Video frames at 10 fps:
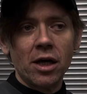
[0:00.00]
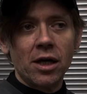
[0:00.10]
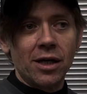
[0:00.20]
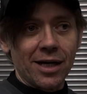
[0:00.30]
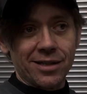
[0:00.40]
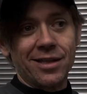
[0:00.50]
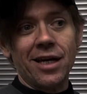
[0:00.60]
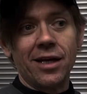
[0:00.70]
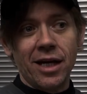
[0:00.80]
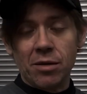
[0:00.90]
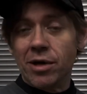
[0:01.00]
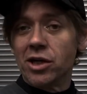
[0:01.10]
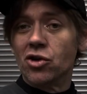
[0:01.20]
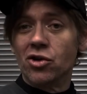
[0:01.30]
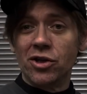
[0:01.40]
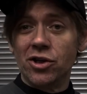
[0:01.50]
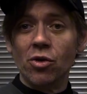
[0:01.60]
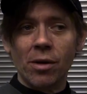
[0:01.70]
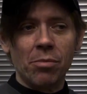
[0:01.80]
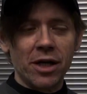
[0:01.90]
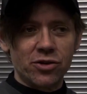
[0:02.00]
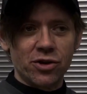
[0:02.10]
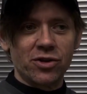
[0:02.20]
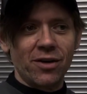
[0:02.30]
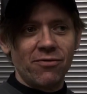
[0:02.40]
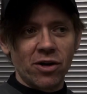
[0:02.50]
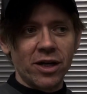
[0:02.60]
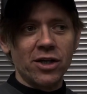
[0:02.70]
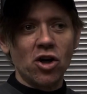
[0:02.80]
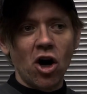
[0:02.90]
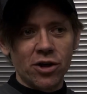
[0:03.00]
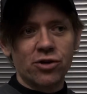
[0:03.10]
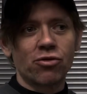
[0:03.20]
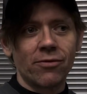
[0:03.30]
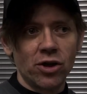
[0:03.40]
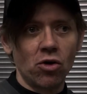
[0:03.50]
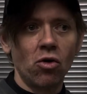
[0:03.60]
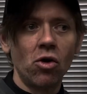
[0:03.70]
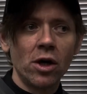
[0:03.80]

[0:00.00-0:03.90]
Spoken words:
Not to say that anybody couldn't do it, but it's just a very non-trivial,